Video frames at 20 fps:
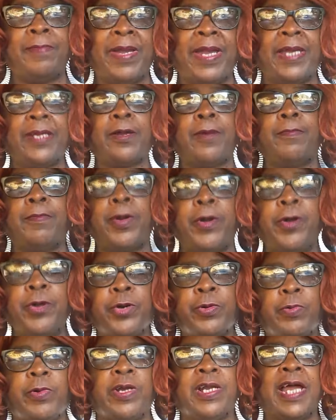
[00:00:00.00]
man a
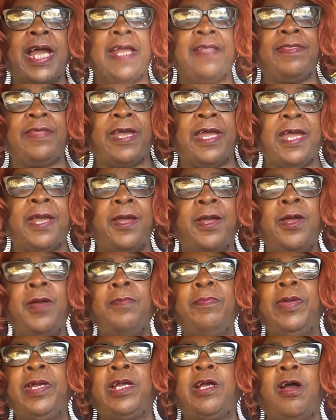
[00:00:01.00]
murderer like that?
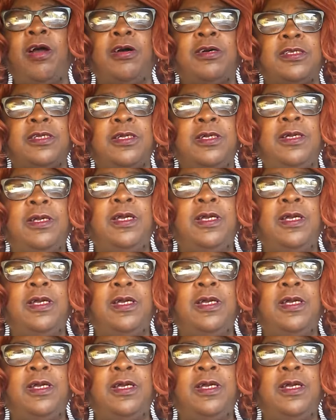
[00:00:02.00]
Because